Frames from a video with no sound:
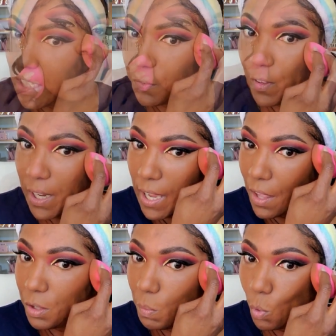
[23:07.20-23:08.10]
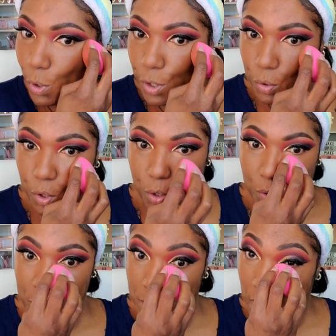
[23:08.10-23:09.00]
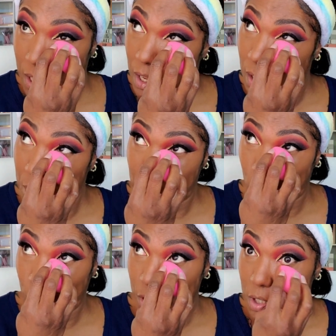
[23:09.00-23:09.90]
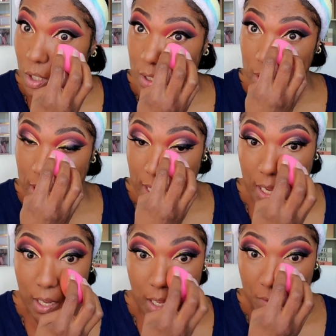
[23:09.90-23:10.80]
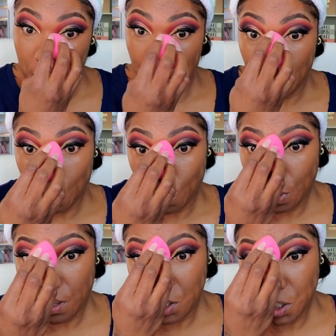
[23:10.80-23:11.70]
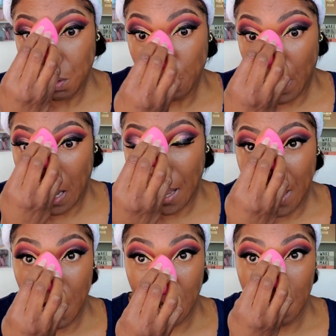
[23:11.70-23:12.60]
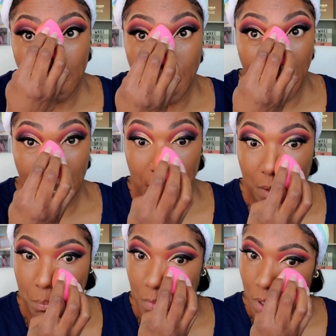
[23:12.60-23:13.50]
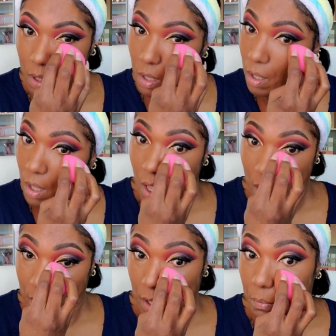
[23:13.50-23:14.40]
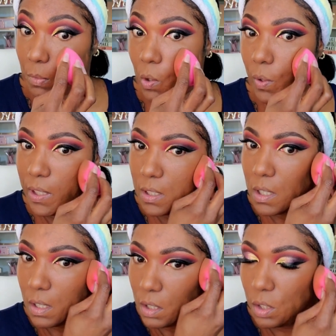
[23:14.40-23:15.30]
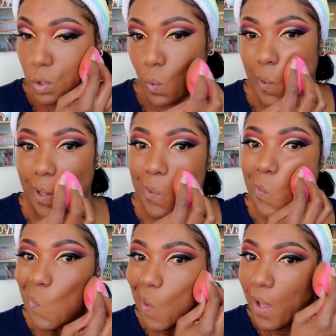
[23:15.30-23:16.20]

It's funny how the more you use makeup, or should I say, even the more that you buy, makeup, um, going into the store,